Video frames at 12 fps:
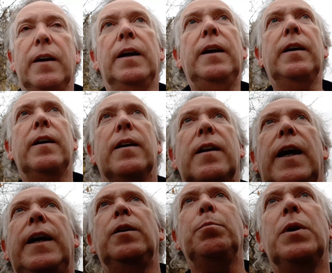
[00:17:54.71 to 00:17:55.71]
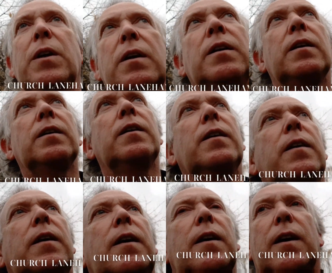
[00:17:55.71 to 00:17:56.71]
Here, Laneham.
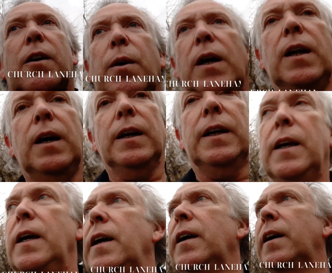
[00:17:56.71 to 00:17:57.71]
Quite like it.